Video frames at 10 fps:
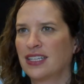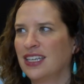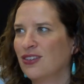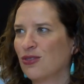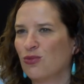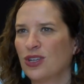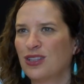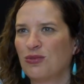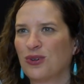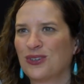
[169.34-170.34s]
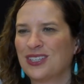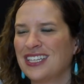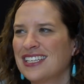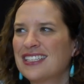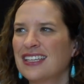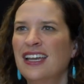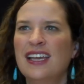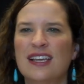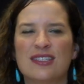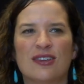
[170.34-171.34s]
In the afternoons, we have craft
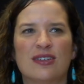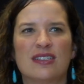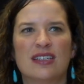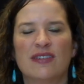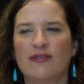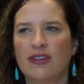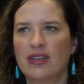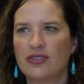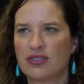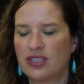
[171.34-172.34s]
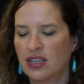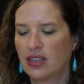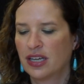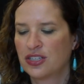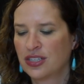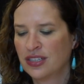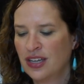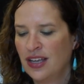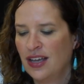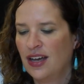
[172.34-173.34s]
lessons and business of
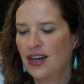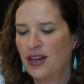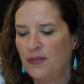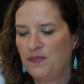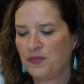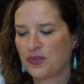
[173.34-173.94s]
writing panels.